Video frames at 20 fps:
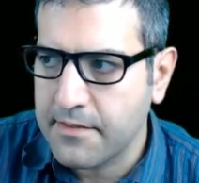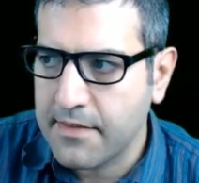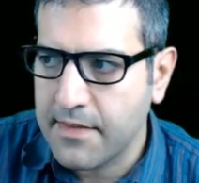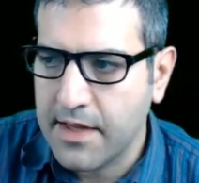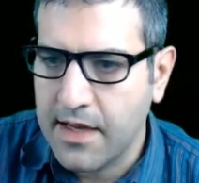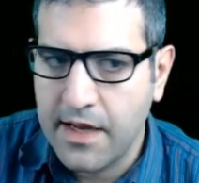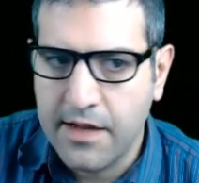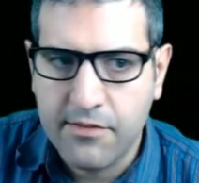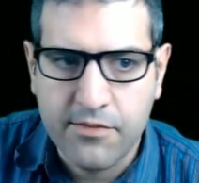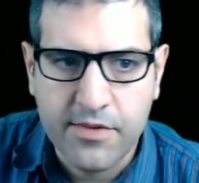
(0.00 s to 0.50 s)

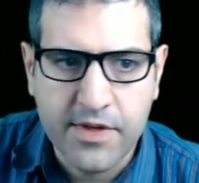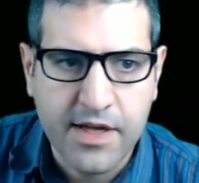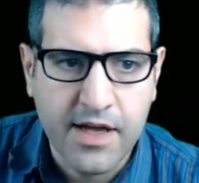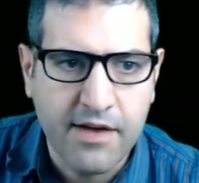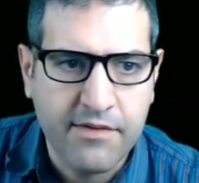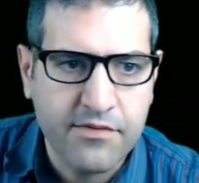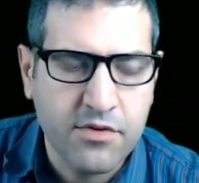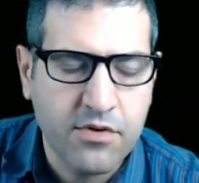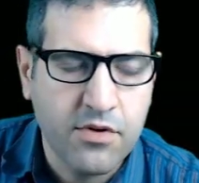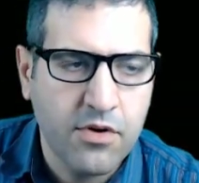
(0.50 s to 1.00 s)
and we have
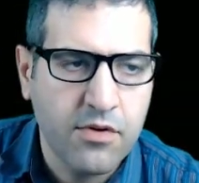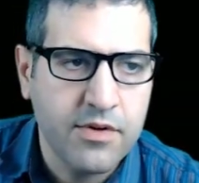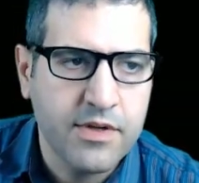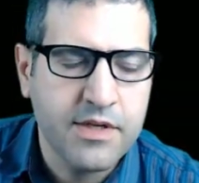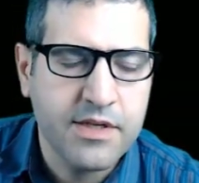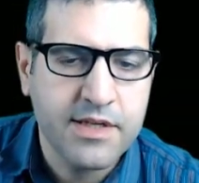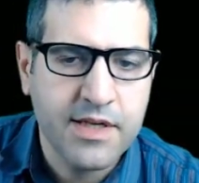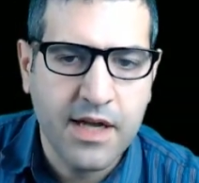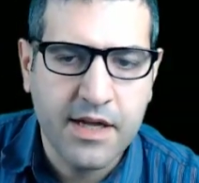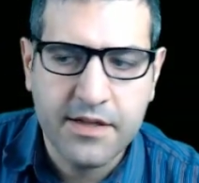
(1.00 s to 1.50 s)
to go
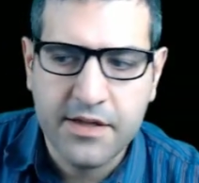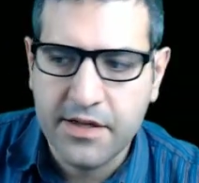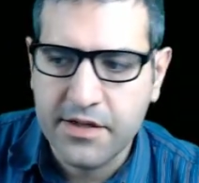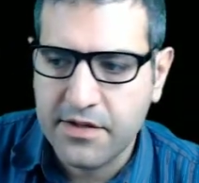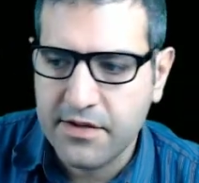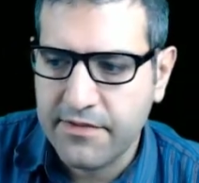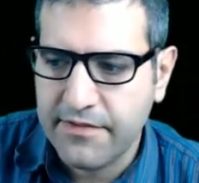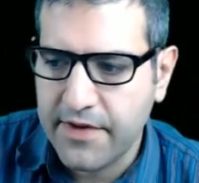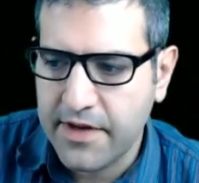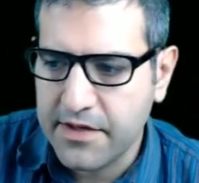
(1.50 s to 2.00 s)
inside the
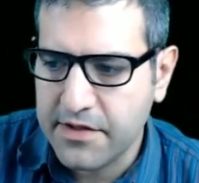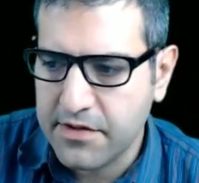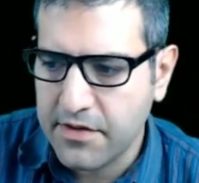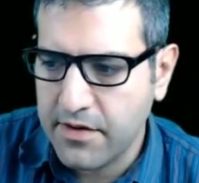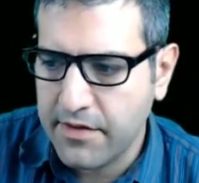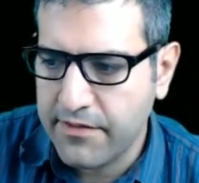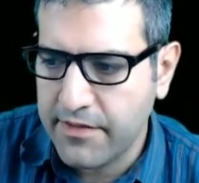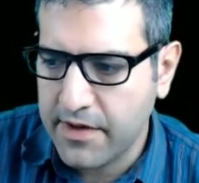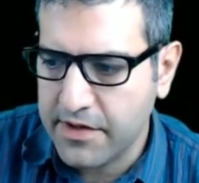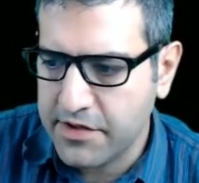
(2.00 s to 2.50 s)
interface. So
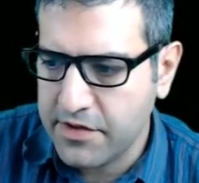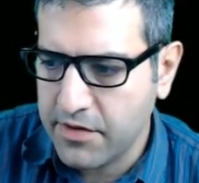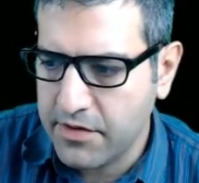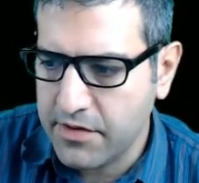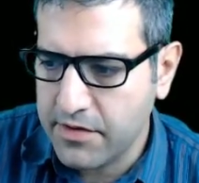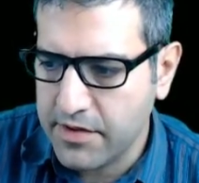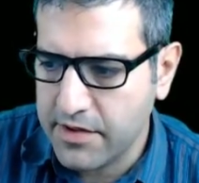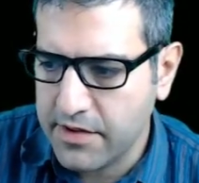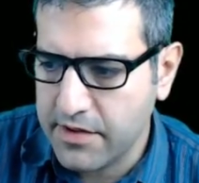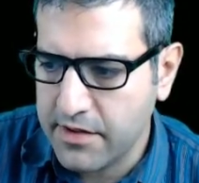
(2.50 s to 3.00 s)
if I show you
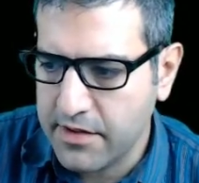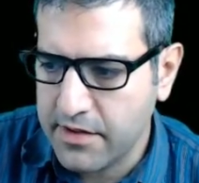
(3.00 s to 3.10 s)
here,